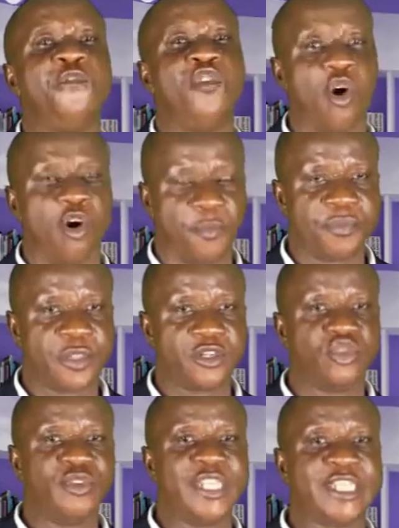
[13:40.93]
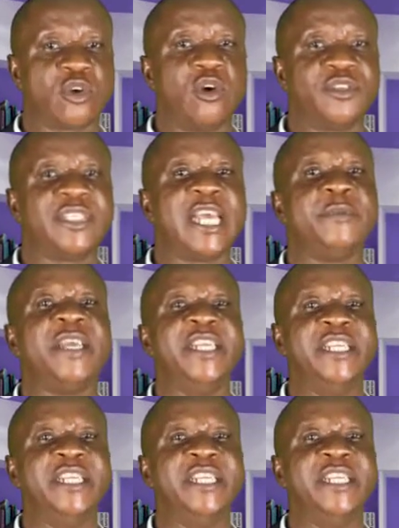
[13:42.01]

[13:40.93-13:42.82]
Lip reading: 4 to discuss them in